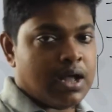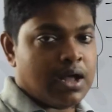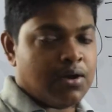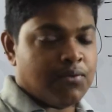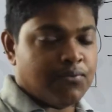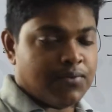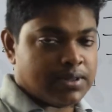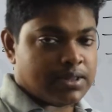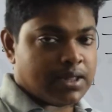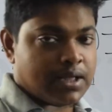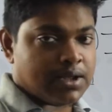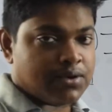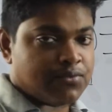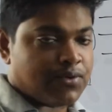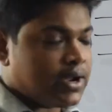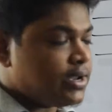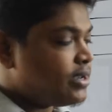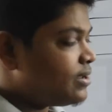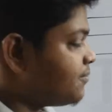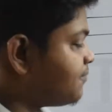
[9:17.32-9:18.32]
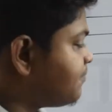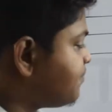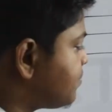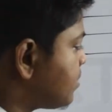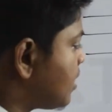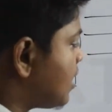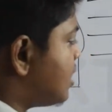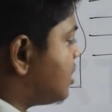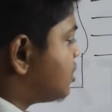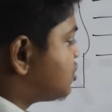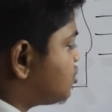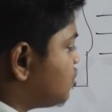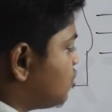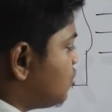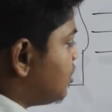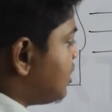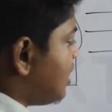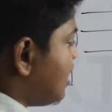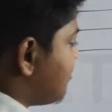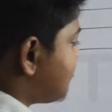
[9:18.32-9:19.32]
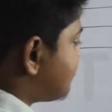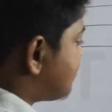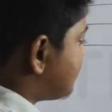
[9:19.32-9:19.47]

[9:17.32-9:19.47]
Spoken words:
we think, right? So if